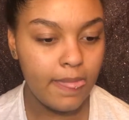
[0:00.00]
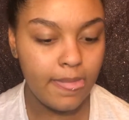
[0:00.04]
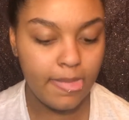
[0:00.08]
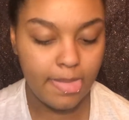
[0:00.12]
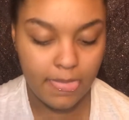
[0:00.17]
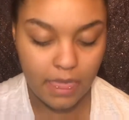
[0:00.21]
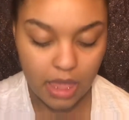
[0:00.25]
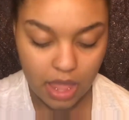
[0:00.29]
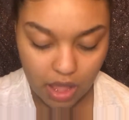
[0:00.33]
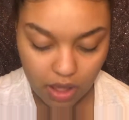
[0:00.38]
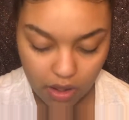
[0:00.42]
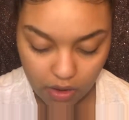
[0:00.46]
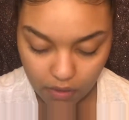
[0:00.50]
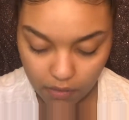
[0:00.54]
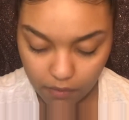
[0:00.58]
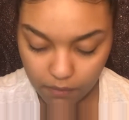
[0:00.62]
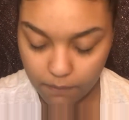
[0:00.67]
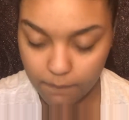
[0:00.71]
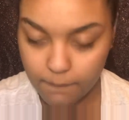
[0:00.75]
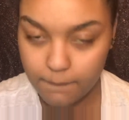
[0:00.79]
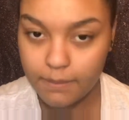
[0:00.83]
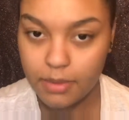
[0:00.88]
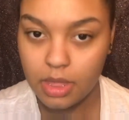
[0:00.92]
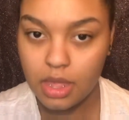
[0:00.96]
Now
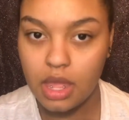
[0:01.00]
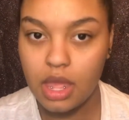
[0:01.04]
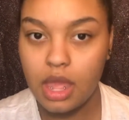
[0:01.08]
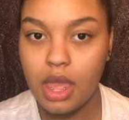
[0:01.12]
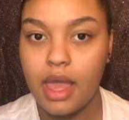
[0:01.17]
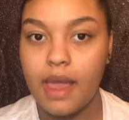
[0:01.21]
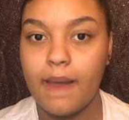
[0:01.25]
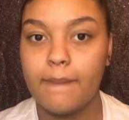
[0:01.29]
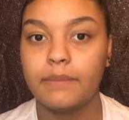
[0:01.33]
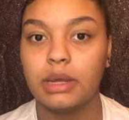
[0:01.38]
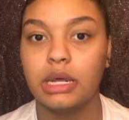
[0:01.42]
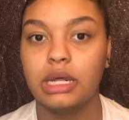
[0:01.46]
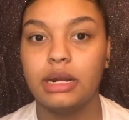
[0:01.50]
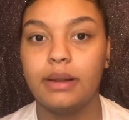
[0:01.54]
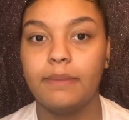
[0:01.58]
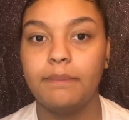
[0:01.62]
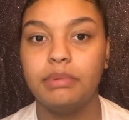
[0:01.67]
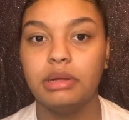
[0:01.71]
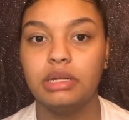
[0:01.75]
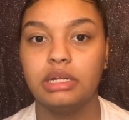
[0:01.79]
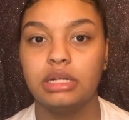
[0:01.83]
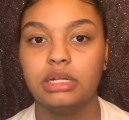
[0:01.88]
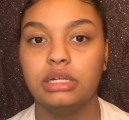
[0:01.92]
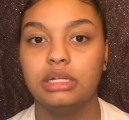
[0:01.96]
I'm gonna
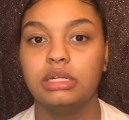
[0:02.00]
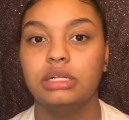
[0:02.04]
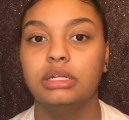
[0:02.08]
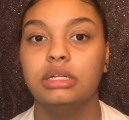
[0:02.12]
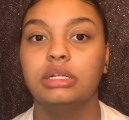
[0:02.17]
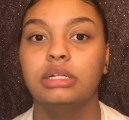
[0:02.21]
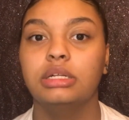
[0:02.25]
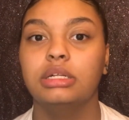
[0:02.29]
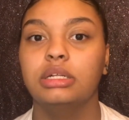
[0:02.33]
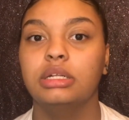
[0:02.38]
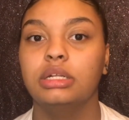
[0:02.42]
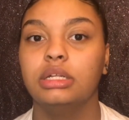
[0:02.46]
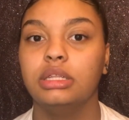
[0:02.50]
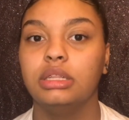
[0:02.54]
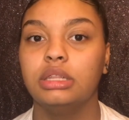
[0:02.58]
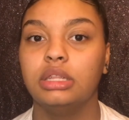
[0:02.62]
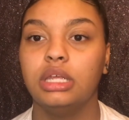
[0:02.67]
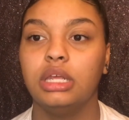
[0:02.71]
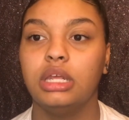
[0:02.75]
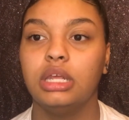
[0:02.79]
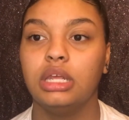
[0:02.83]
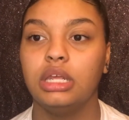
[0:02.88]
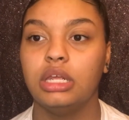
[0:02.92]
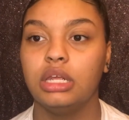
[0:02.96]
put
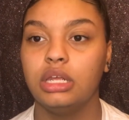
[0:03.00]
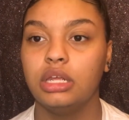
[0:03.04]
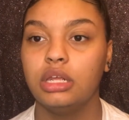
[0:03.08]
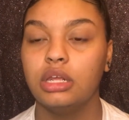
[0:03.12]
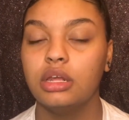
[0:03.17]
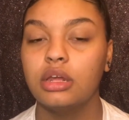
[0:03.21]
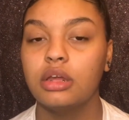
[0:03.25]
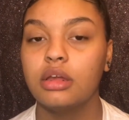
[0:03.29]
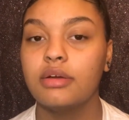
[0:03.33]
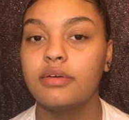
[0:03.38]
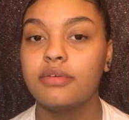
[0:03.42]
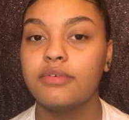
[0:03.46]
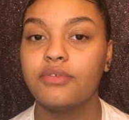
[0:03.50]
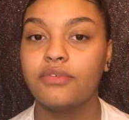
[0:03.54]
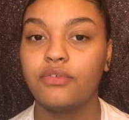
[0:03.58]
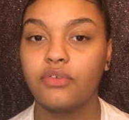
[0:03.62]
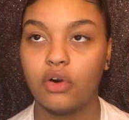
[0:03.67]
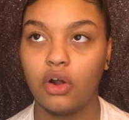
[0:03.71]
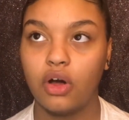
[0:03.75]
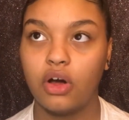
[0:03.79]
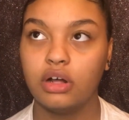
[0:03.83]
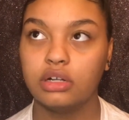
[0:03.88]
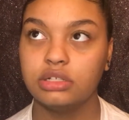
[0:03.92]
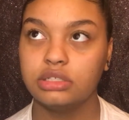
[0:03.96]
the
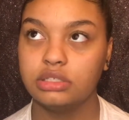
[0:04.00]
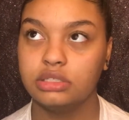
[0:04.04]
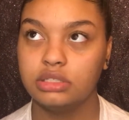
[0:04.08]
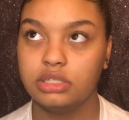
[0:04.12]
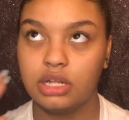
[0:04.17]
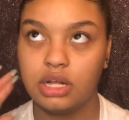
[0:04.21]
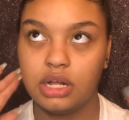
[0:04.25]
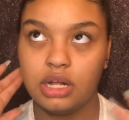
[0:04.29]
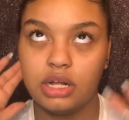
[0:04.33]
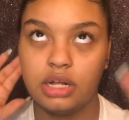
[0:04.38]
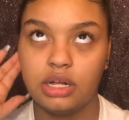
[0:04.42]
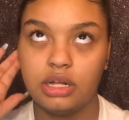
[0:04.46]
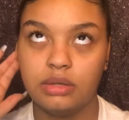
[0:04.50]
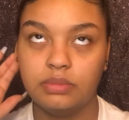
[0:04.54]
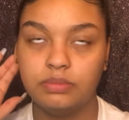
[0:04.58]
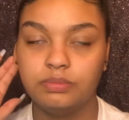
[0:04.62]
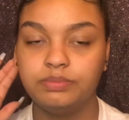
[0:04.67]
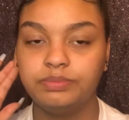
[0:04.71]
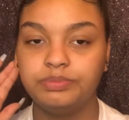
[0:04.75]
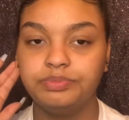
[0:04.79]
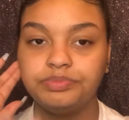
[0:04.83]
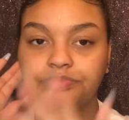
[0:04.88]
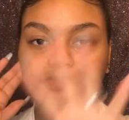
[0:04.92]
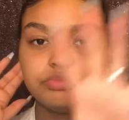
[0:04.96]
frost
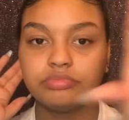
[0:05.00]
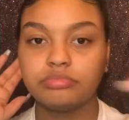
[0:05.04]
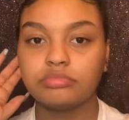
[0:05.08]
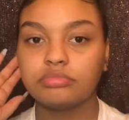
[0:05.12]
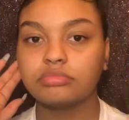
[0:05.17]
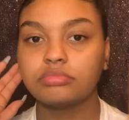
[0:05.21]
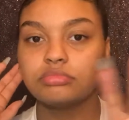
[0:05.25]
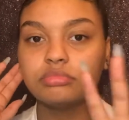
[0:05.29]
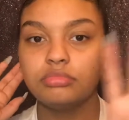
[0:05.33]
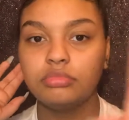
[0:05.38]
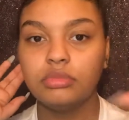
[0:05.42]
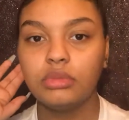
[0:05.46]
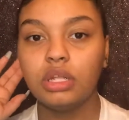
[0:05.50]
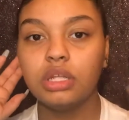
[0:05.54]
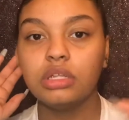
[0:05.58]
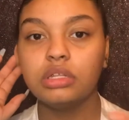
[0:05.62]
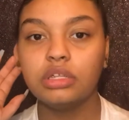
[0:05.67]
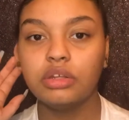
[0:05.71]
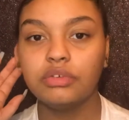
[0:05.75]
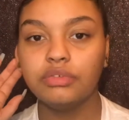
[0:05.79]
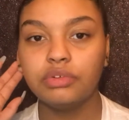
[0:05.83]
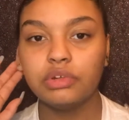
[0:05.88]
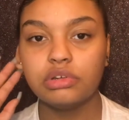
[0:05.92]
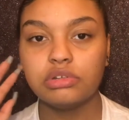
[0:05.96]

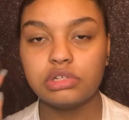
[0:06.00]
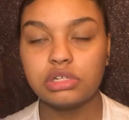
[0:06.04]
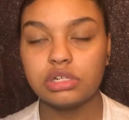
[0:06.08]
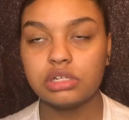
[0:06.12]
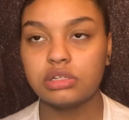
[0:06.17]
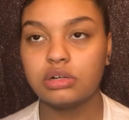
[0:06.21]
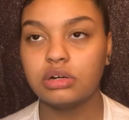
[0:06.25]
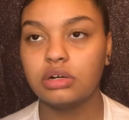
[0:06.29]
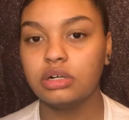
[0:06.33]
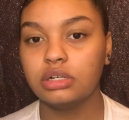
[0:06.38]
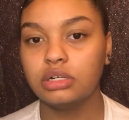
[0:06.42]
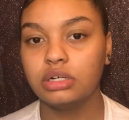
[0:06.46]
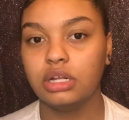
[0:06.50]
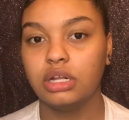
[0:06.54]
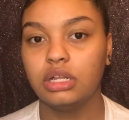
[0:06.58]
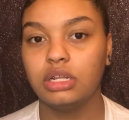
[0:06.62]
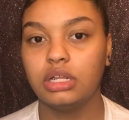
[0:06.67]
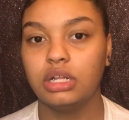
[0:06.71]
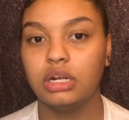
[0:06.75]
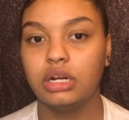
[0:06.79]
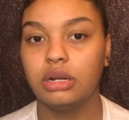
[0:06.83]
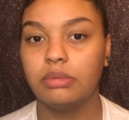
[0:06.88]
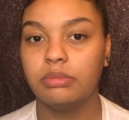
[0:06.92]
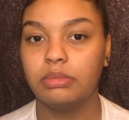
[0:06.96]
diffusers on, and
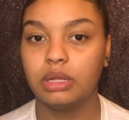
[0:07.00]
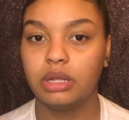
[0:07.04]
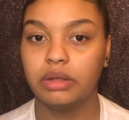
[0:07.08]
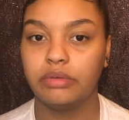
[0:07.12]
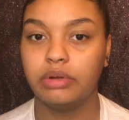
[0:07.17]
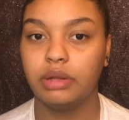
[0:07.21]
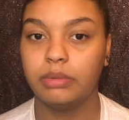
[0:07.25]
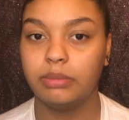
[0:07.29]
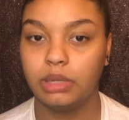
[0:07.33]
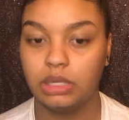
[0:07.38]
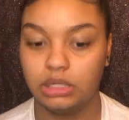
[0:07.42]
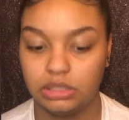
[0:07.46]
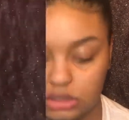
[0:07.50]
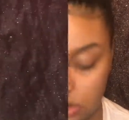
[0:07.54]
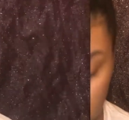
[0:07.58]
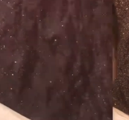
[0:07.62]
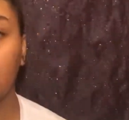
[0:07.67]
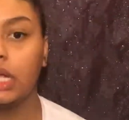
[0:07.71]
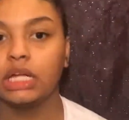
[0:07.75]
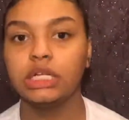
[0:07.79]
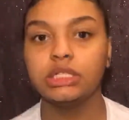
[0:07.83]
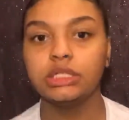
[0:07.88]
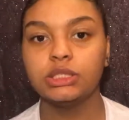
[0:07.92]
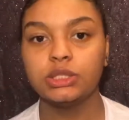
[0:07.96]
then I'm gonna get right back.
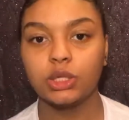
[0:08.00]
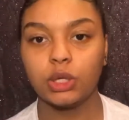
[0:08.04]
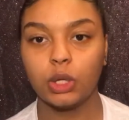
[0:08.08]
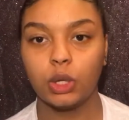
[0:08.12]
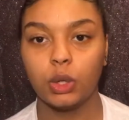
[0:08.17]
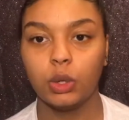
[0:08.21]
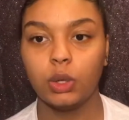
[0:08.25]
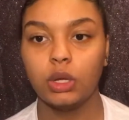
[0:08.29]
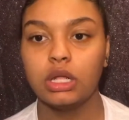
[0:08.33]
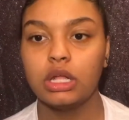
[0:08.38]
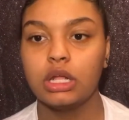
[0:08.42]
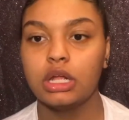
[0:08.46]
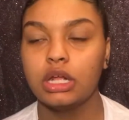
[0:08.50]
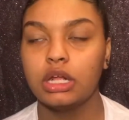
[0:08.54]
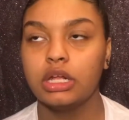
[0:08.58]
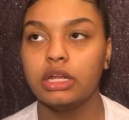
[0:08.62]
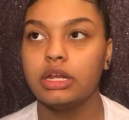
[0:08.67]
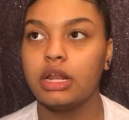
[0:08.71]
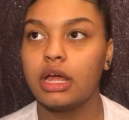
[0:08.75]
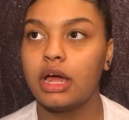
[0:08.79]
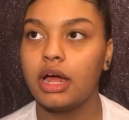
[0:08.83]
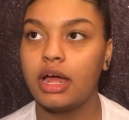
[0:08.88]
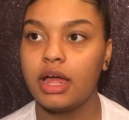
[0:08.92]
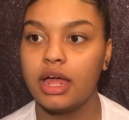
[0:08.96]
Okay, so
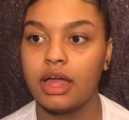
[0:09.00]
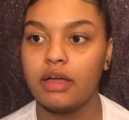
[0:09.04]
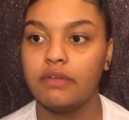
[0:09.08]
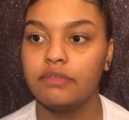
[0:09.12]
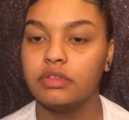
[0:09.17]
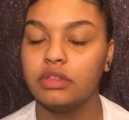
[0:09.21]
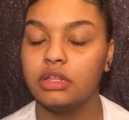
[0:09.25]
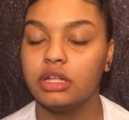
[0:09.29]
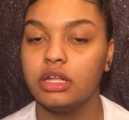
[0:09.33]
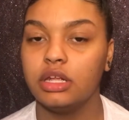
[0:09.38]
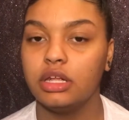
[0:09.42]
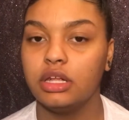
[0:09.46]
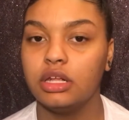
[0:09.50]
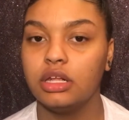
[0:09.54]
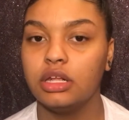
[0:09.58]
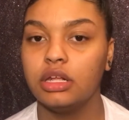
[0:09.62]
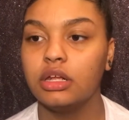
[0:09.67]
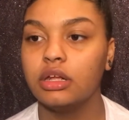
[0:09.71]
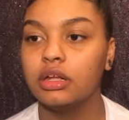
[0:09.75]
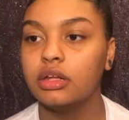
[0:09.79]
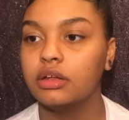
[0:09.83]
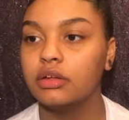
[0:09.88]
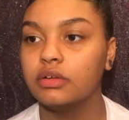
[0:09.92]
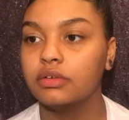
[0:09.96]
now I have
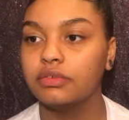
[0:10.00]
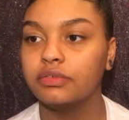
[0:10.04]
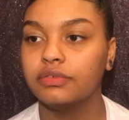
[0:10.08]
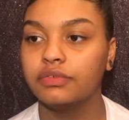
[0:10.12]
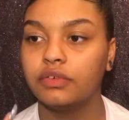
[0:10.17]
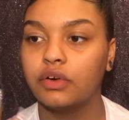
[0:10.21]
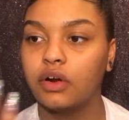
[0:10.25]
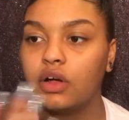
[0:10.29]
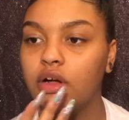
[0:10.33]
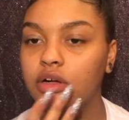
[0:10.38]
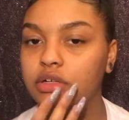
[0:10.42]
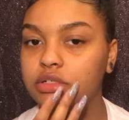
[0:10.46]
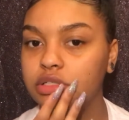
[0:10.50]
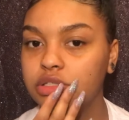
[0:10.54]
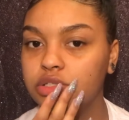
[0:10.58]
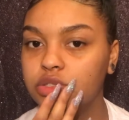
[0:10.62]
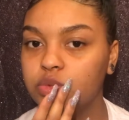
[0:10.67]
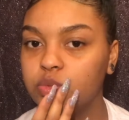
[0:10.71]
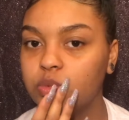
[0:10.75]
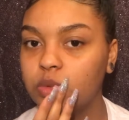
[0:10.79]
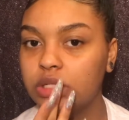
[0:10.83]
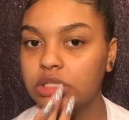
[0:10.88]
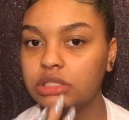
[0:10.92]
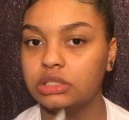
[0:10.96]
the
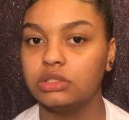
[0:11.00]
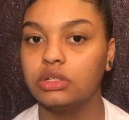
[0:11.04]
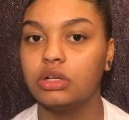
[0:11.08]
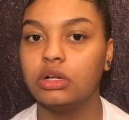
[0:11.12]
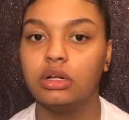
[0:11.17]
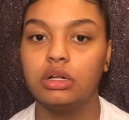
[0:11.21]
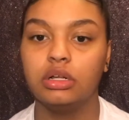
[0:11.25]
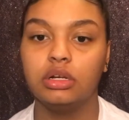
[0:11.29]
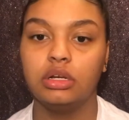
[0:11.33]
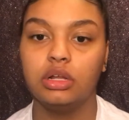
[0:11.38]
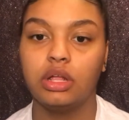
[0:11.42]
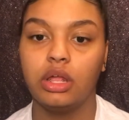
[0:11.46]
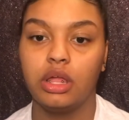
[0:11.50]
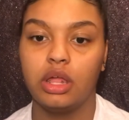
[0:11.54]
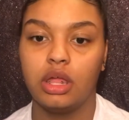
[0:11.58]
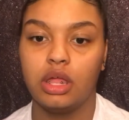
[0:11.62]
frost ones on,